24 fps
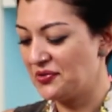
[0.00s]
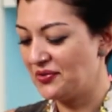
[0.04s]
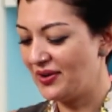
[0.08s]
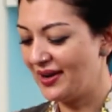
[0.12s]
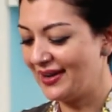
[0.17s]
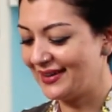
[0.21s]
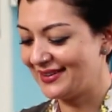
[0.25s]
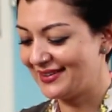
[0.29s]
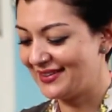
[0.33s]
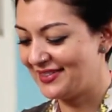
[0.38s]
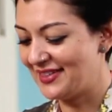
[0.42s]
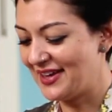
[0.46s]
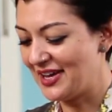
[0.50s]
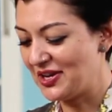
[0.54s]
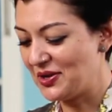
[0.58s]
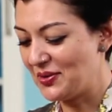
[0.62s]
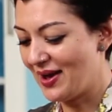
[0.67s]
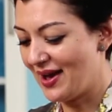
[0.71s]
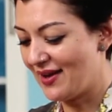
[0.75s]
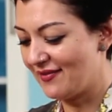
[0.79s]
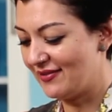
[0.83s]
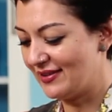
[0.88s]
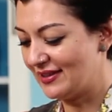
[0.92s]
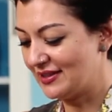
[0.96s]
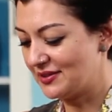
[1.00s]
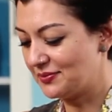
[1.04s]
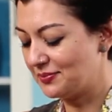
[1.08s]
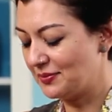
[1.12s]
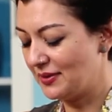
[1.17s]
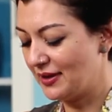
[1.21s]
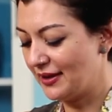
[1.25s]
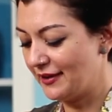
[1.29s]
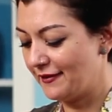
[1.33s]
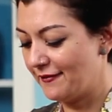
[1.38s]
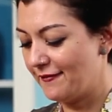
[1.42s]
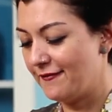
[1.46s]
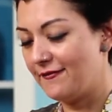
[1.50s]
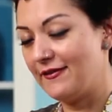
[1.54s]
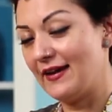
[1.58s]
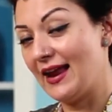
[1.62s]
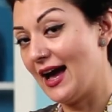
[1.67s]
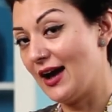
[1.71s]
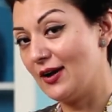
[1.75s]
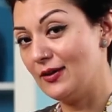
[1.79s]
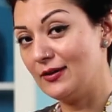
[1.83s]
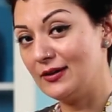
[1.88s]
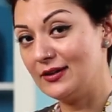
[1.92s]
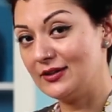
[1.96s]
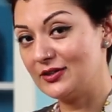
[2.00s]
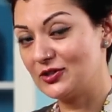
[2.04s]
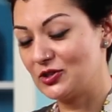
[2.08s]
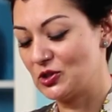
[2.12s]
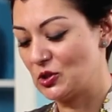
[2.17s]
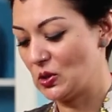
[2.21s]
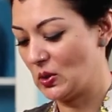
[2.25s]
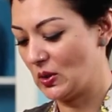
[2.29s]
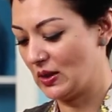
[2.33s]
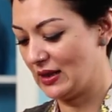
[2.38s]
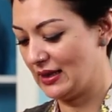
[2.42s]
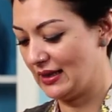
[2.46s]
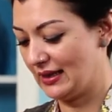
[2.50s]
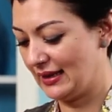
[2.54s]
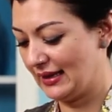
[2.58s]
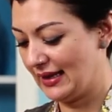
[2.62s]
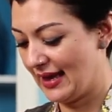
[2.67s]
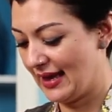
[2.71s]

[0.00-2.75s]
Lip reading: Right, there you have it. My flourless chocolate